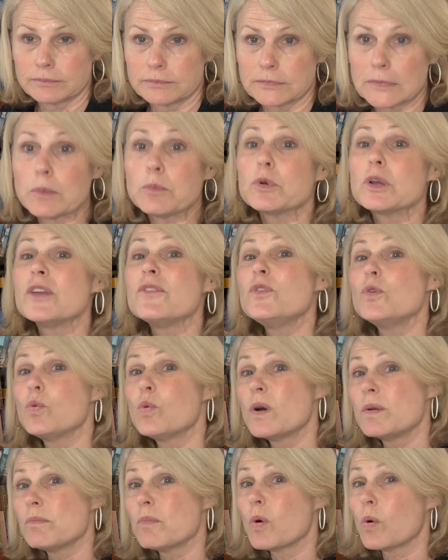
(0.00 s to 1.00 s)
I'm going to give you
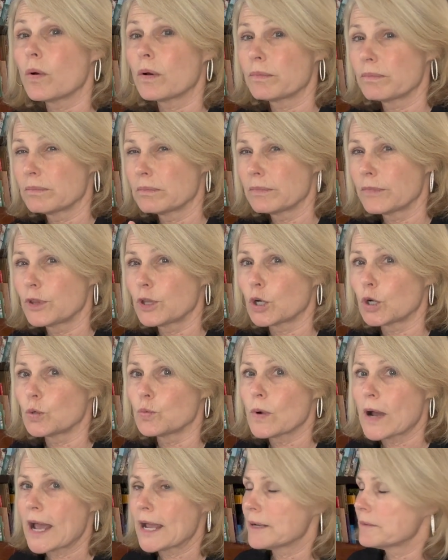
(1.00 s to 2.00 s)
one more, third
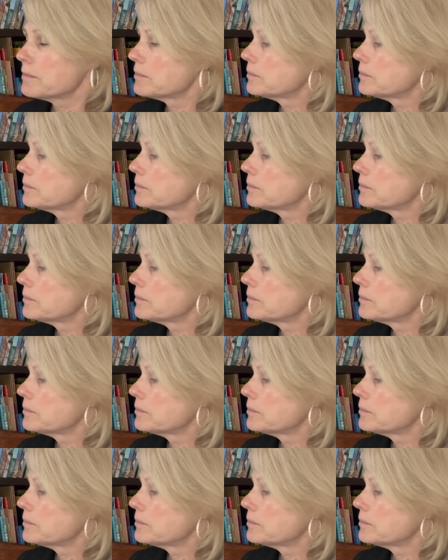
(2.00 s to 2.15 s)
way.